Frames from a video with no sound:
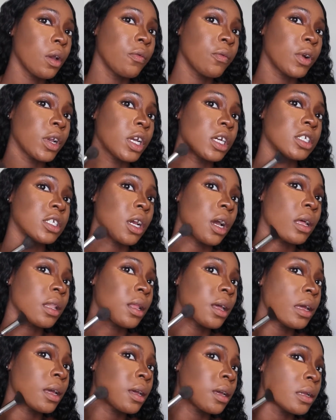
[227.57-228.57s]
For your
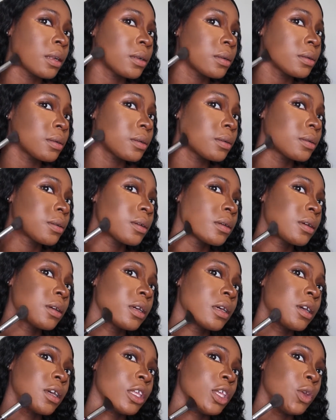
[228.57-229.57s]
jawline,
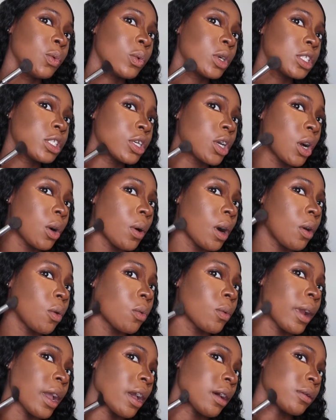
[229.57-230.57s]
you want to go
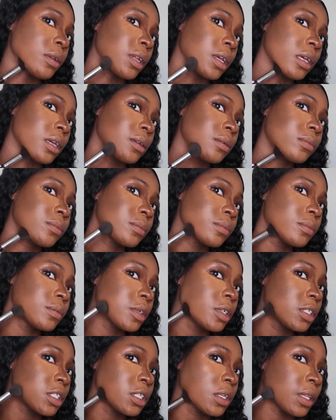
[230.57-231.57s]
around it
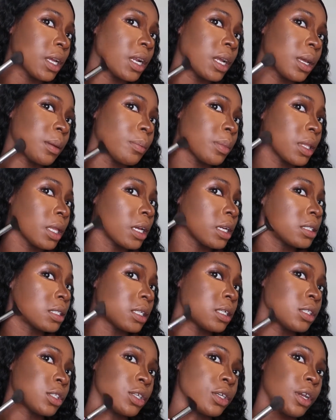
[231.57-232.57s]
so that it blends
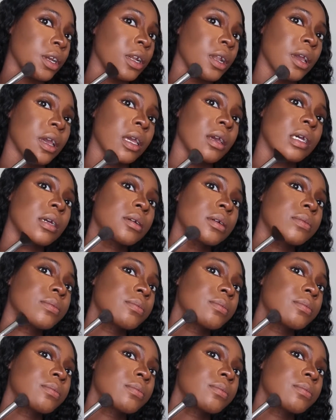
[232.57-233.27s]
into your neck.